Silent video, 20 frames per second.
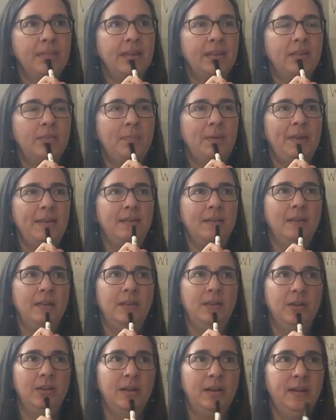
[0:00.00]
is basically
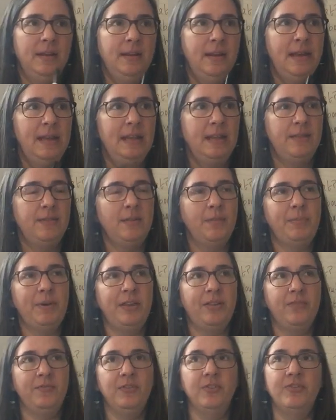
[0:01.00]
good and is the
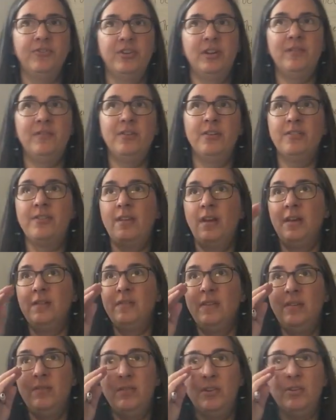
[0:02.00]
best version of
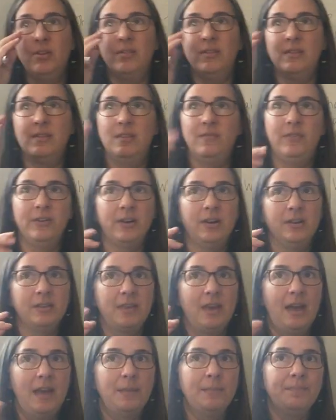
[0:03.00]
herself even during this difficult
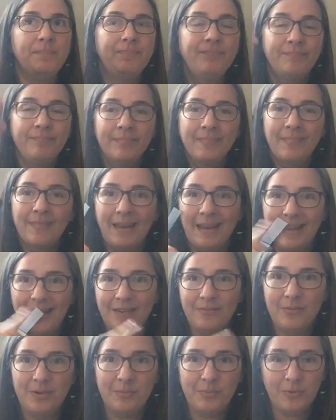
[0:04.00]
time? I
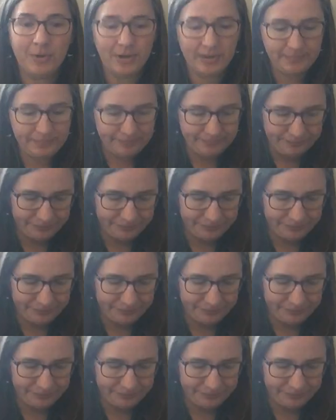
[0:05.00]
have one more.